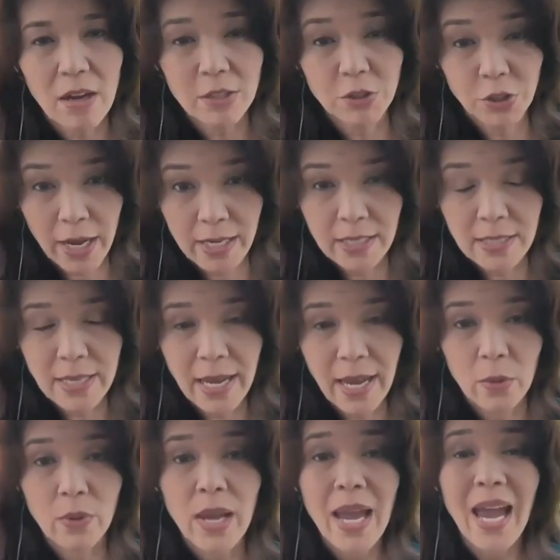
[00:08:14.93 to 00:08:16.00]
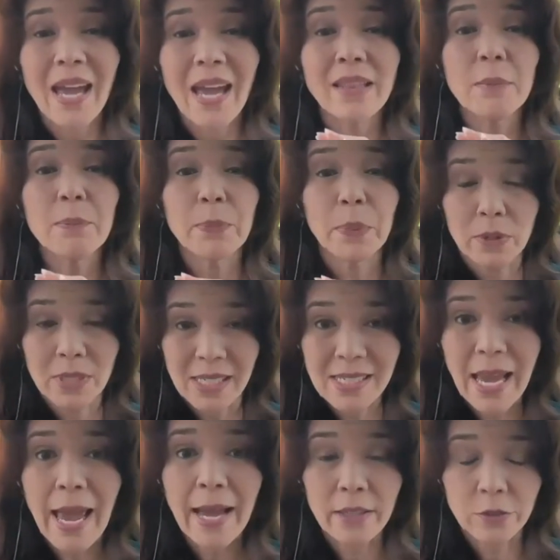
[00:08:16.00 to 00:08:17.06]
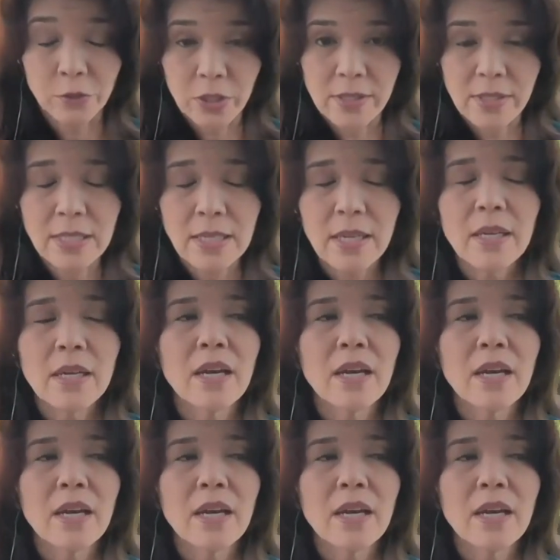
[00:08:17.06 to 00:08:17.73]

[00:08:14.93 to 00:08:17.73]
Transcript: on Chinatown, and they burned it to ashes.